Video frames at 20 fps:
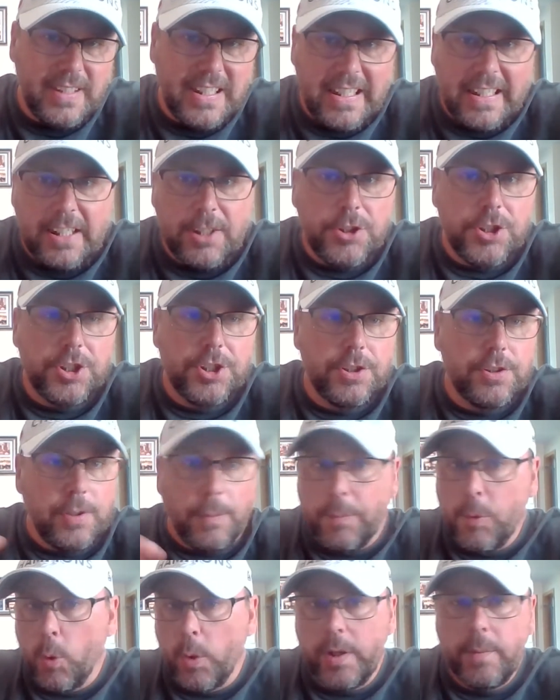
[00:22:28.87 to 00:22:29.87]
each
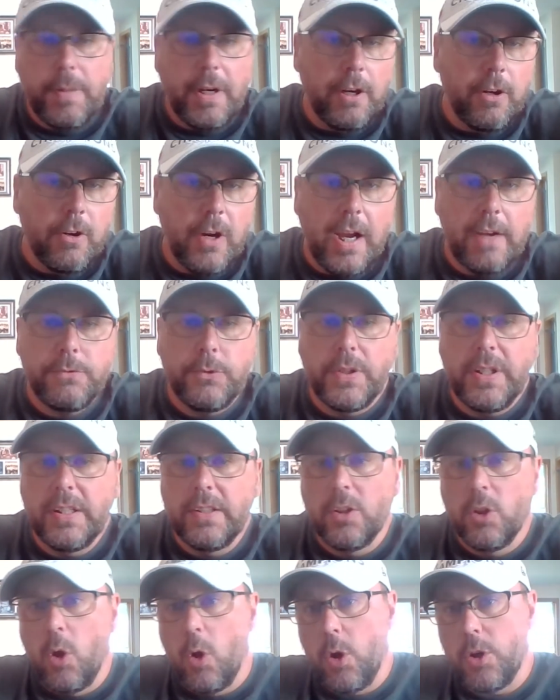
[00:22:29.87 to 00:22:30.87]
supporting paragraph within
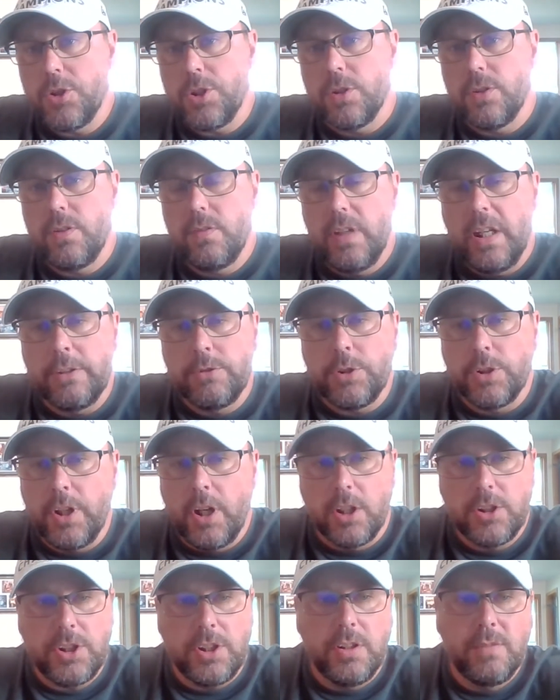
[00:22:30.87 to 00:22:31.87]
the larger
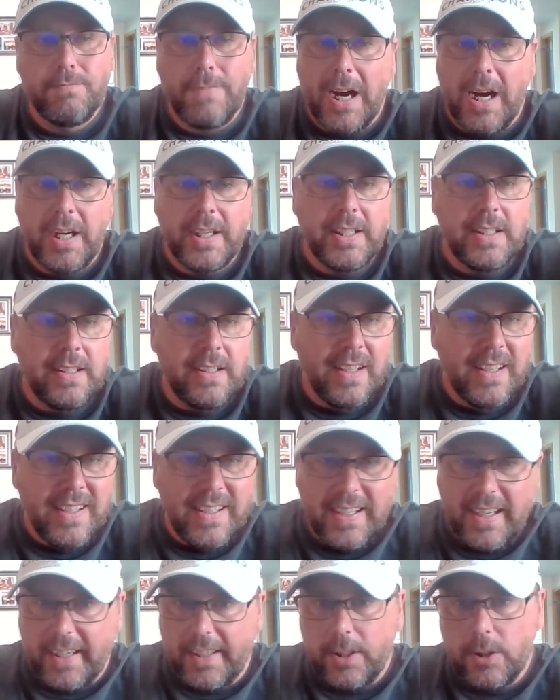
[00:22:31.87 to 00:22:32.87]
introduction, body,
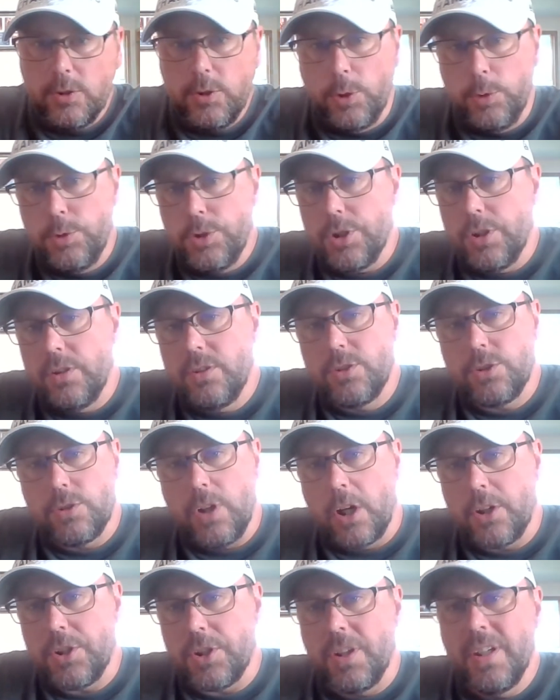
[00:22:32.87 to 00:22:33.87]
and conclusion
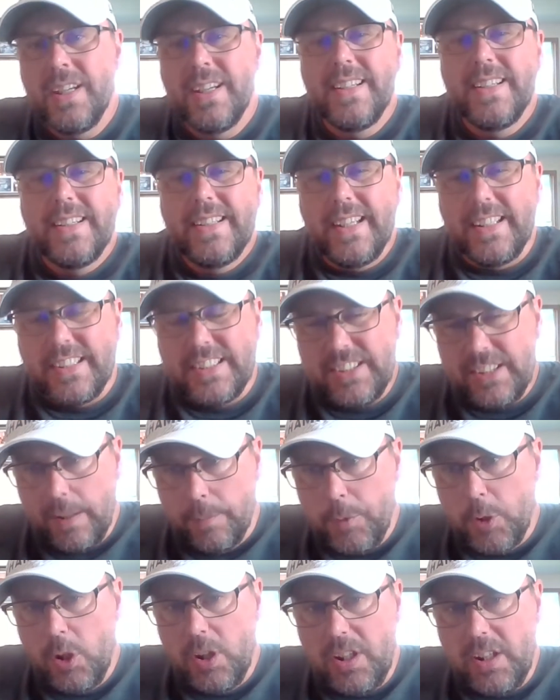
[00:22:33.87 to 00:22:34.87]
structure is
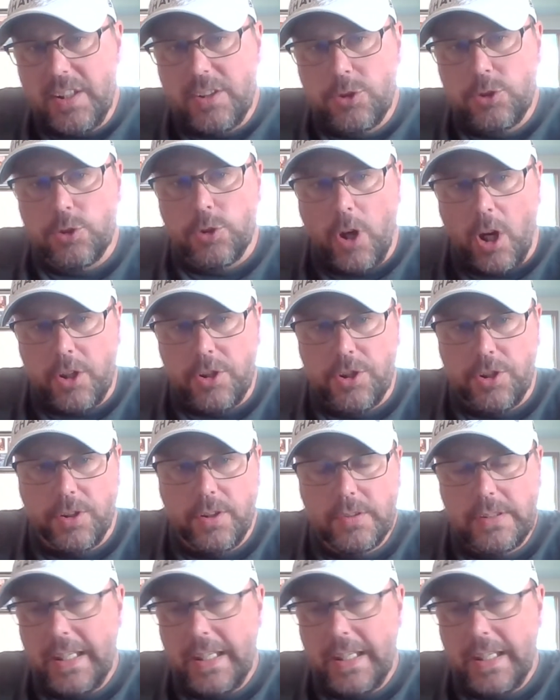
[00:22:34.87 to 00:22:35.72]
similarly structured.